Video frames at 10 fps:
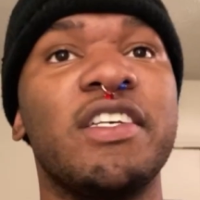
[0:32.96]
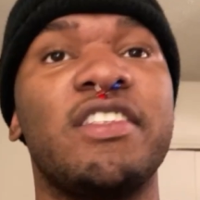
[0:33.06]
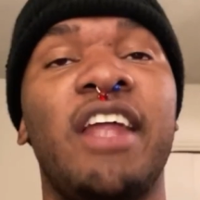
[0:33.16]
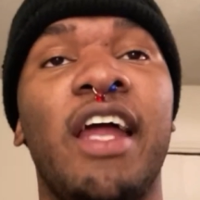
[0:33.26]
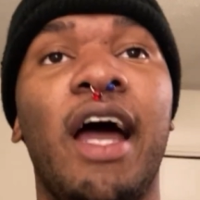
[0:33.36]
Cause
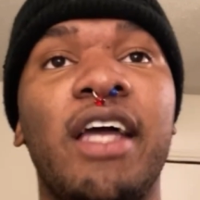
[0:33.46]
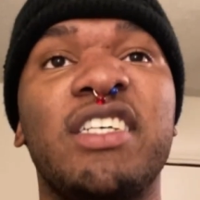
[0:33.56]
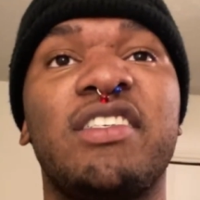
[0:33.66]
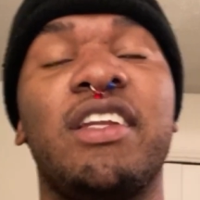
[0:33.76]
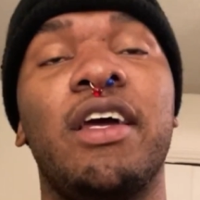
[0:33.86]
today, not
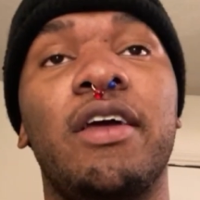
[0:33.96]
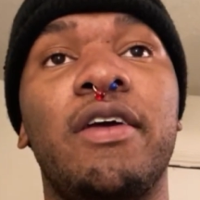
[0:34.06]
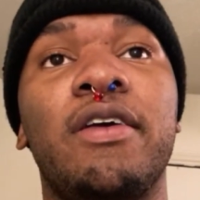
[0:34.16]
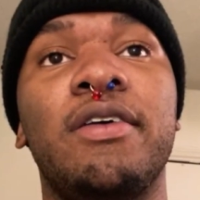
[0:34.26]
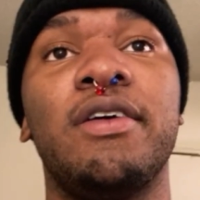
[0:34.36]
yesterday.
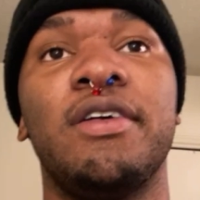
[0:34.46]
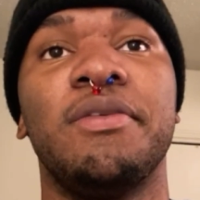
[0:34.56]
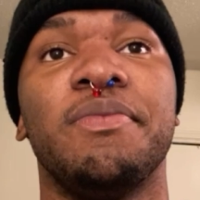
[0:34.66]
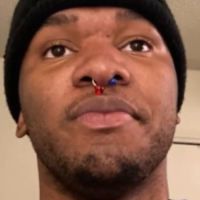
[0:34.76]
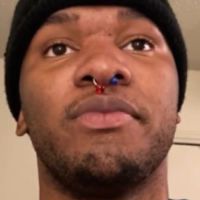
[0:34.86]

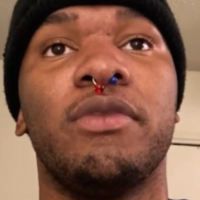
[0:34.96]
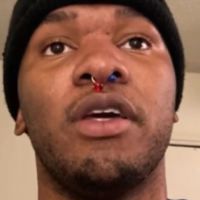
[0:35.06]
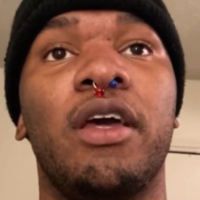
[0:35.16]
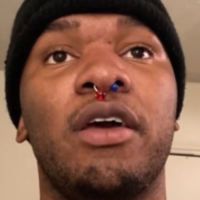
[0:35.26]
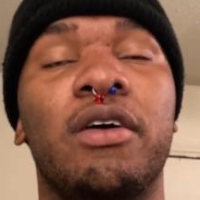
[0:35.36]

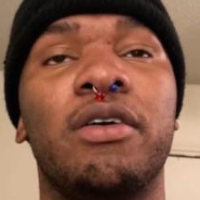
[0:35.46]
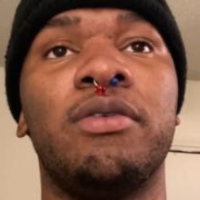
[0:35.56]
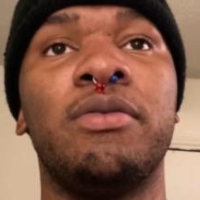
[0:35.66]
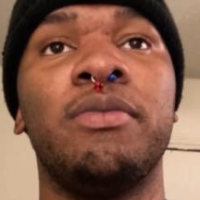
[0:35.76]
Hell.